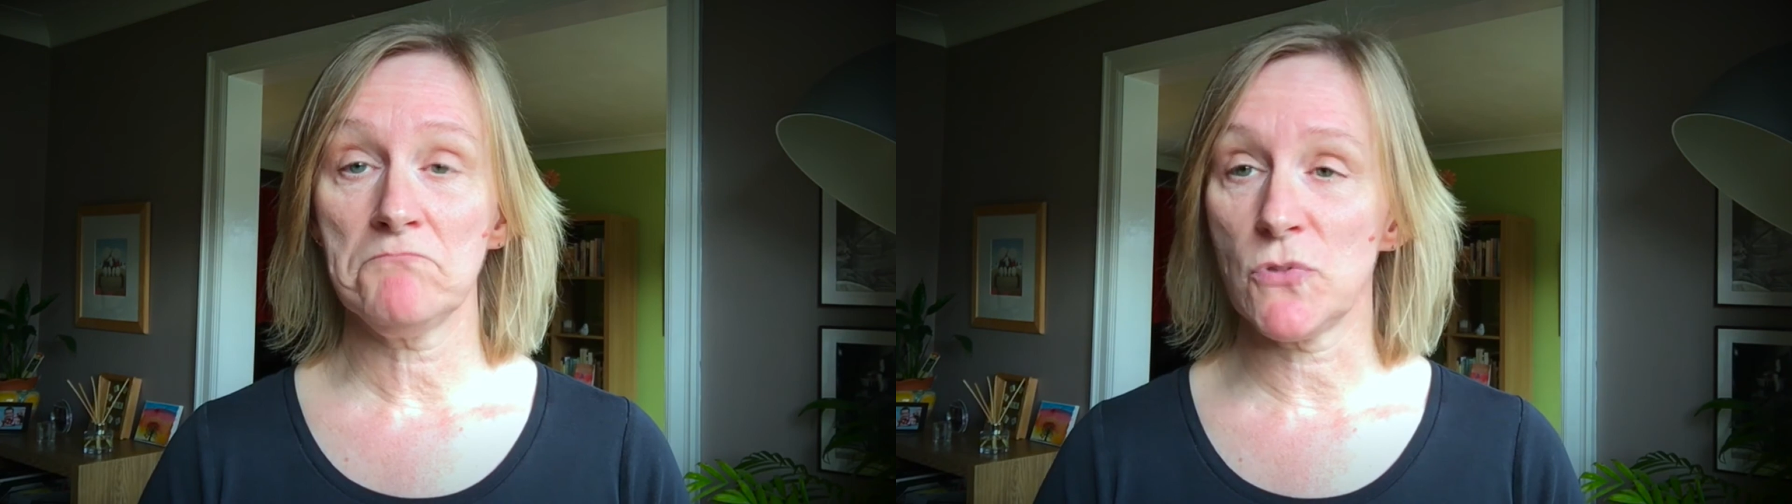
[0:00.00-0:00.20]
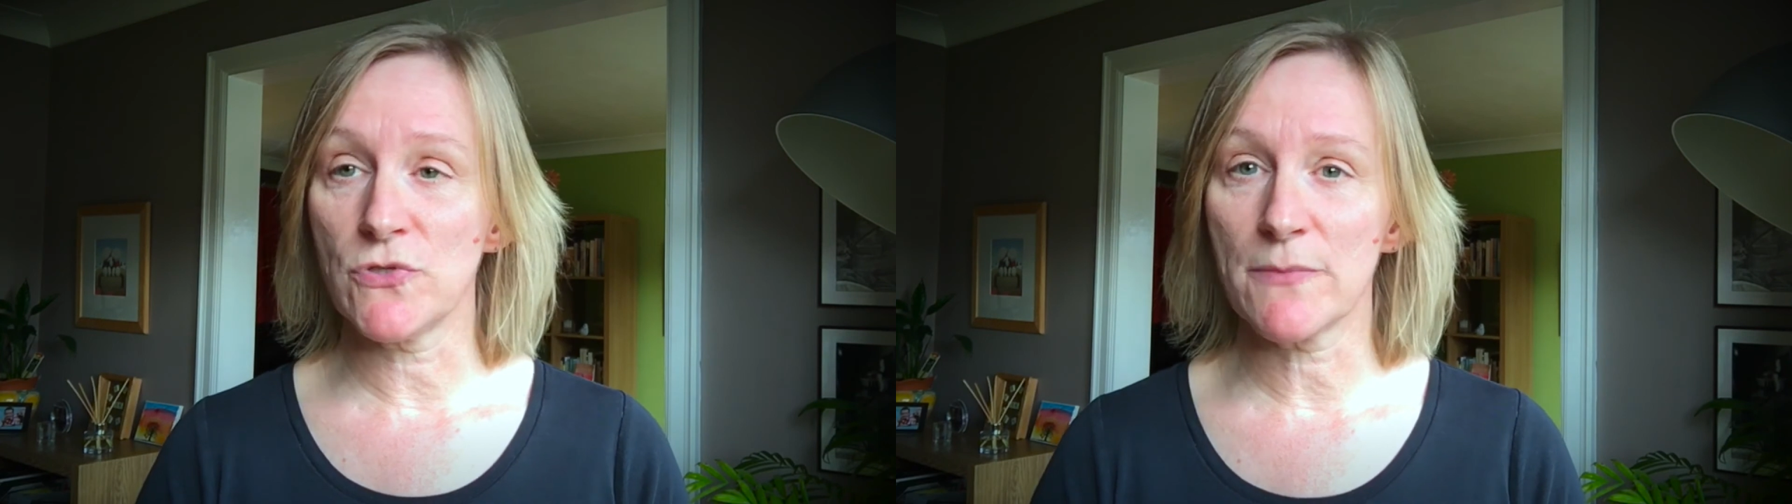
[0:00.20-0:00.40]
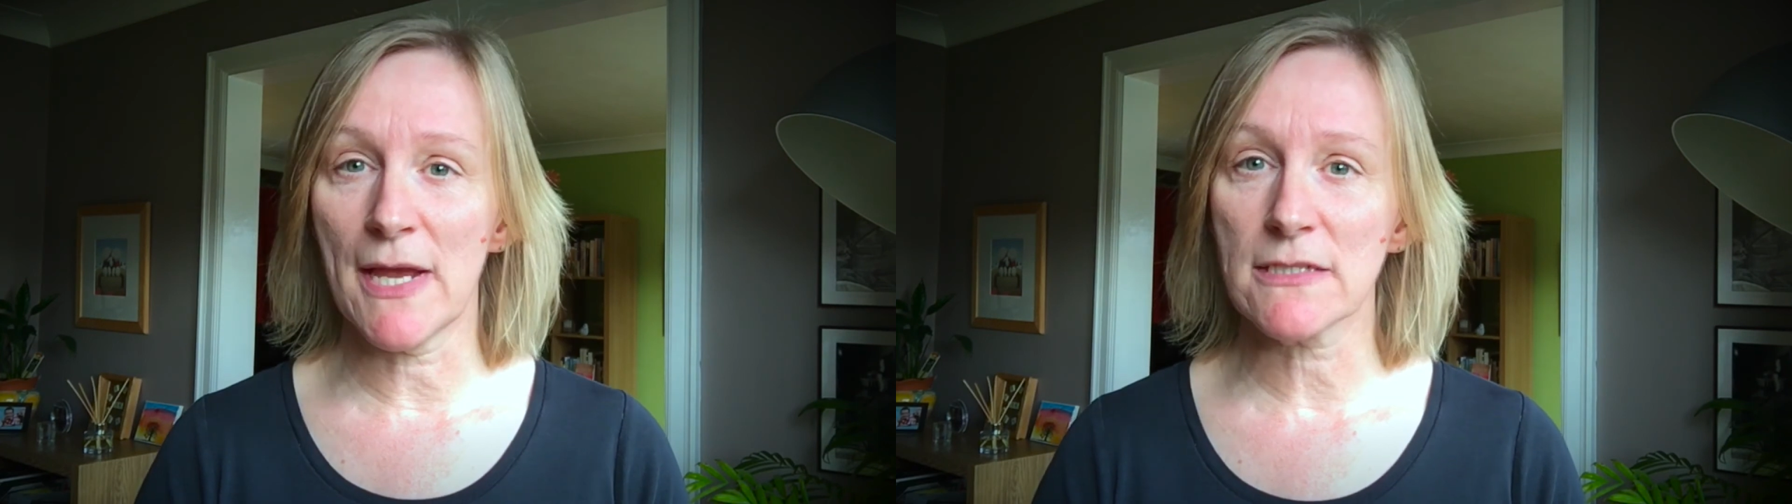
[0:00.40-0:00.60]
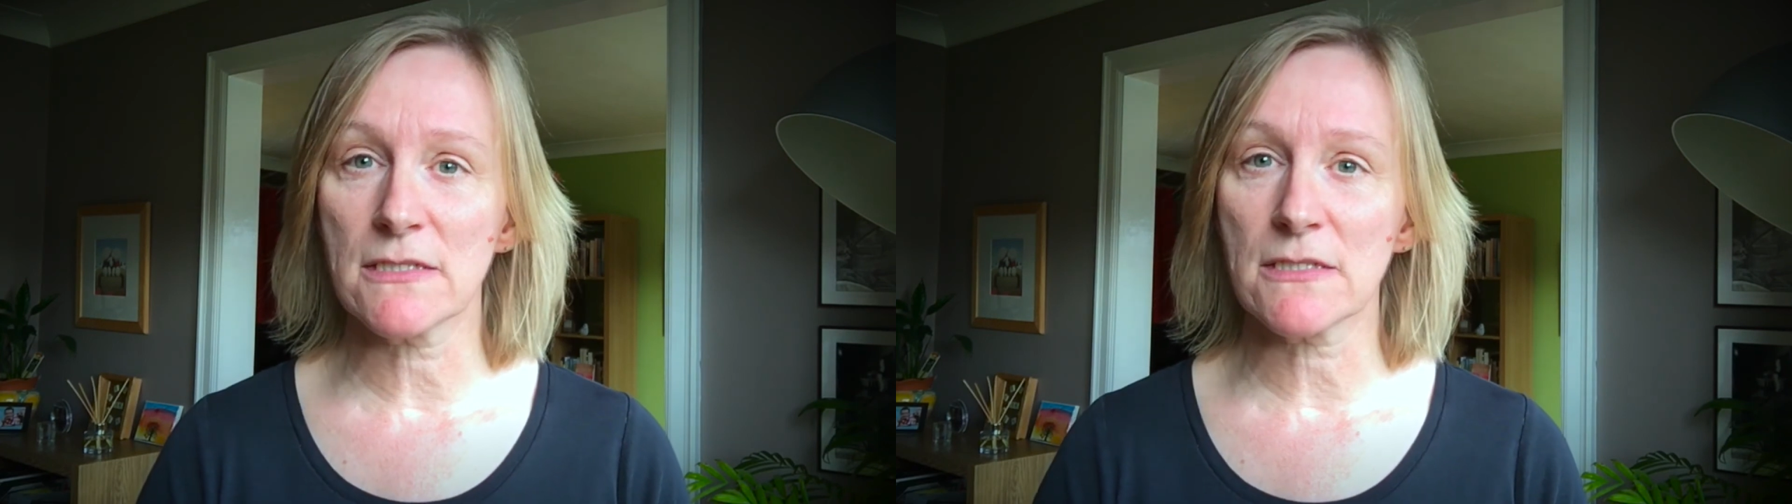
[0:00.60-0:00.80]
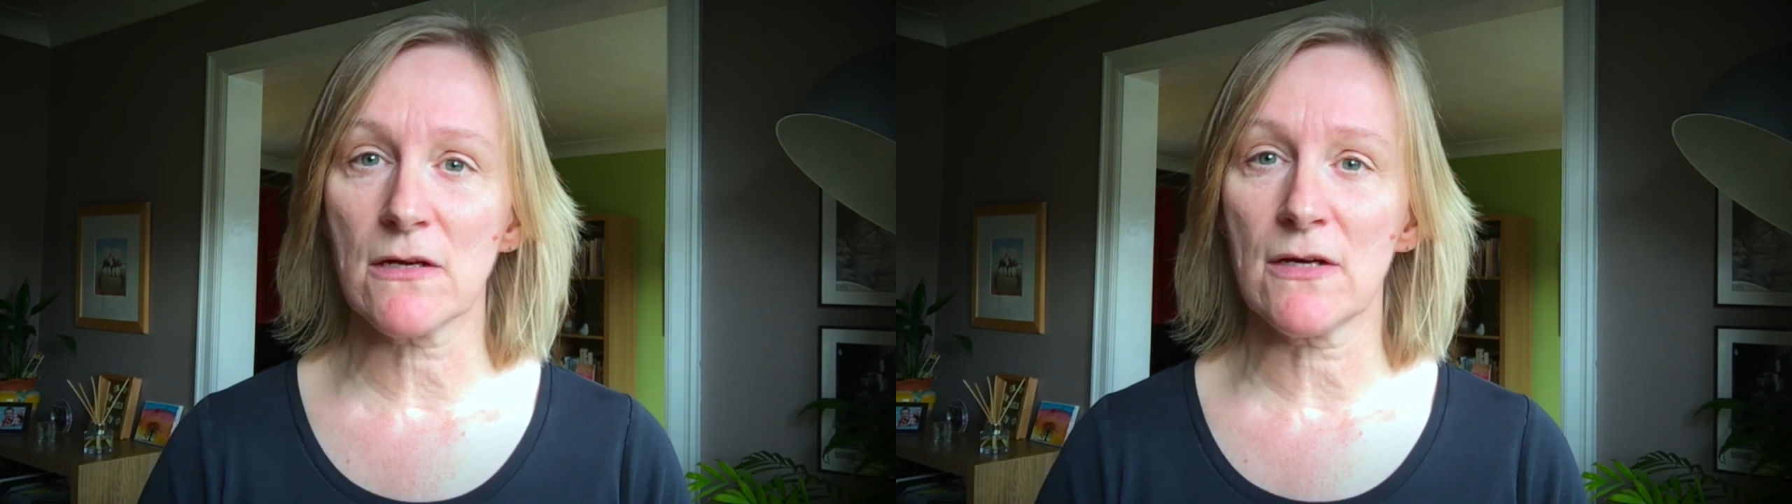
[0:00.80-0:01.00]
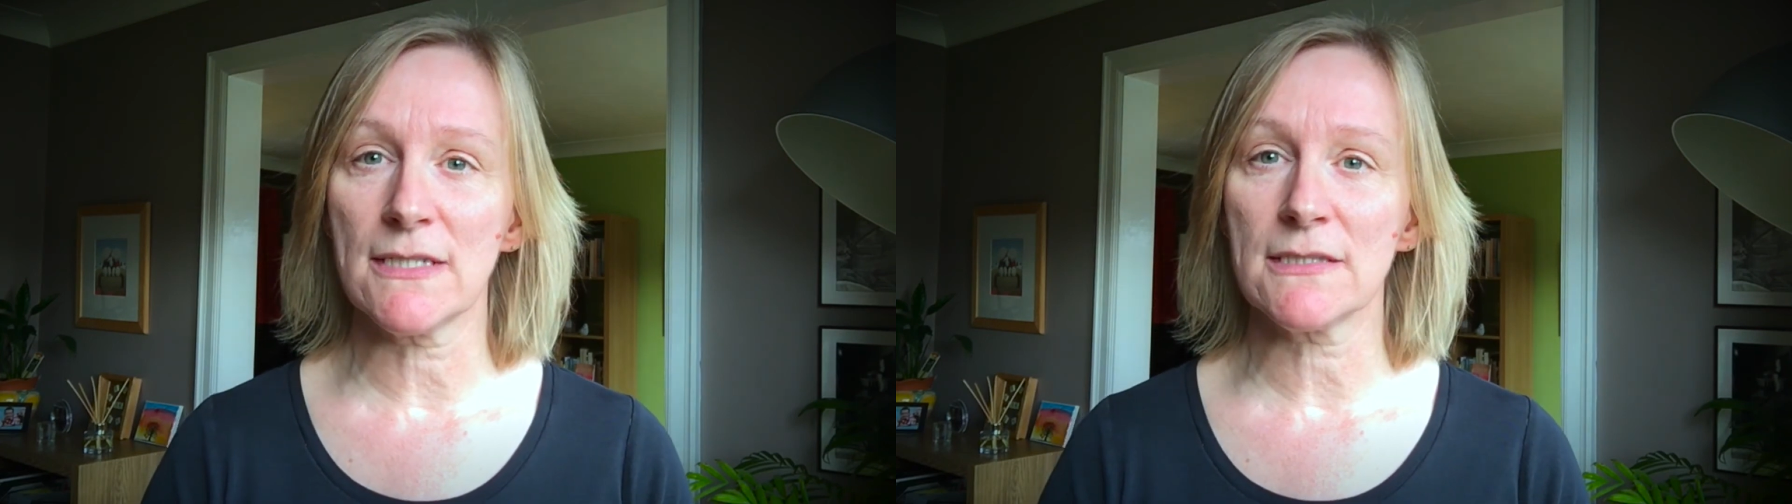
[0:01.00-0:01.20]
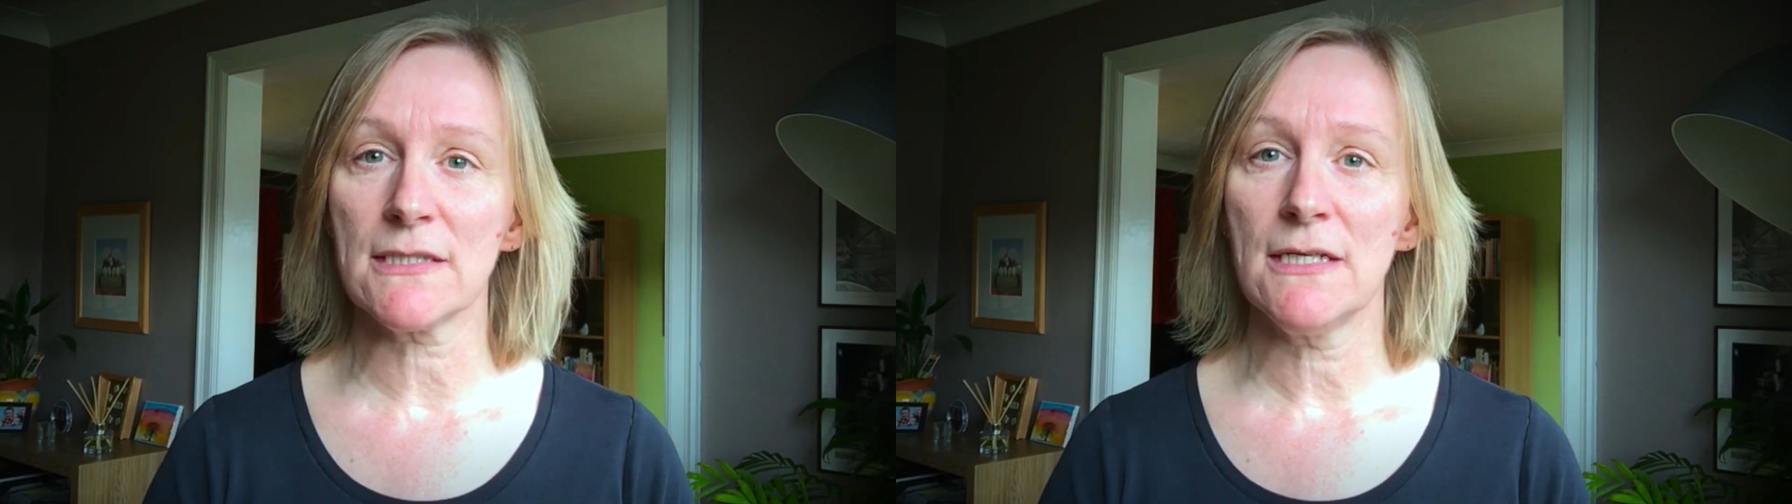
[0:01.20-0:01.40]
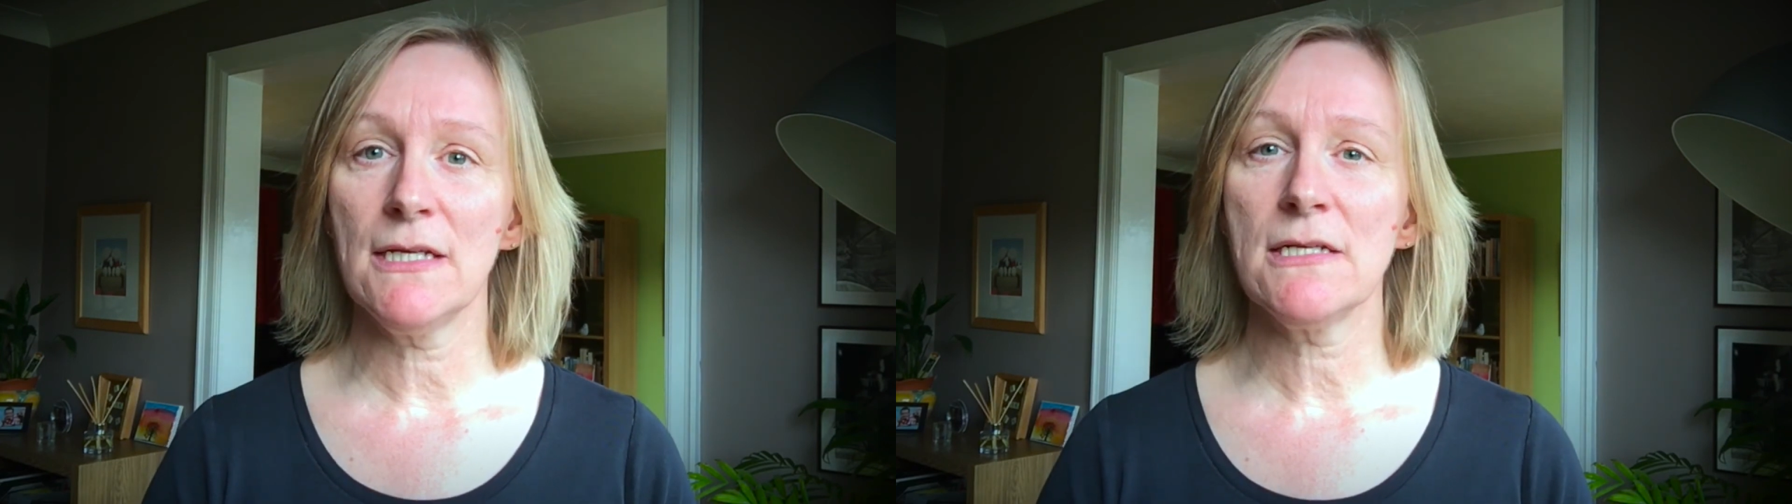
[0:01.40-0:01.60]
do some exercise,